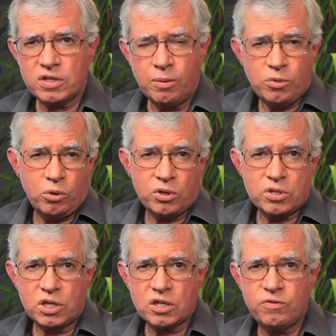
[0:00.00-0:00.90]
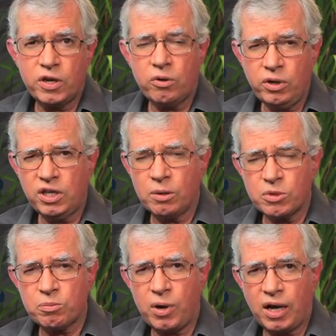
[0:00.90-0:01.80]
I'm told a six-figure income
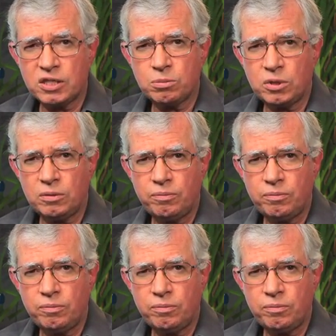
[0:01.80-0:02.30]
is possible.